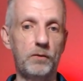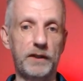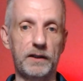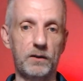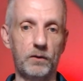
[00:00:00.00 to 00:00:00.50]
We're
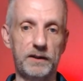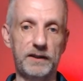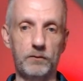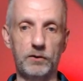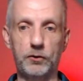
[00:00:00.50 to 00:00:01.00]
going to go and
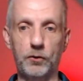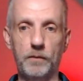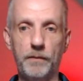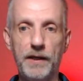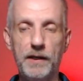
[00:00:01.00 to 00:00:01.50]
say
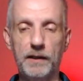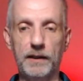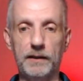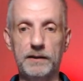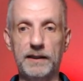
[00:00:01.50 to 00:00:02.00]
restore,
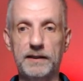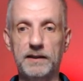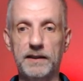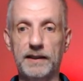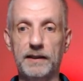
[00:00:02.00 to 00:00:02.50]
and that takes a
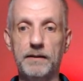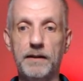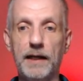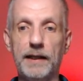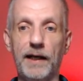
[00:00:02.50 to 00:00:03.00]
second, and
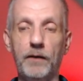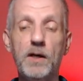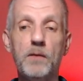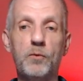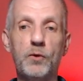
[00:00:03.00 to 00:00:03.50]
that now
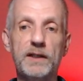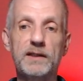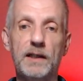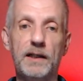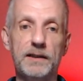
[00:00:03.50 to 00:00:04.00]

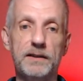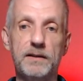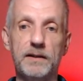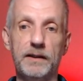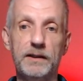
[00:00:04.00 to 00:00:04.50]
brings us
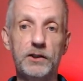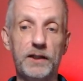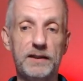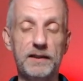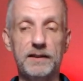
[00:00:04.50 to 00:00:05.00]
the
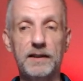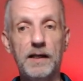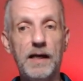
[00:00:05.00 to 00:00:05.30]
Genesis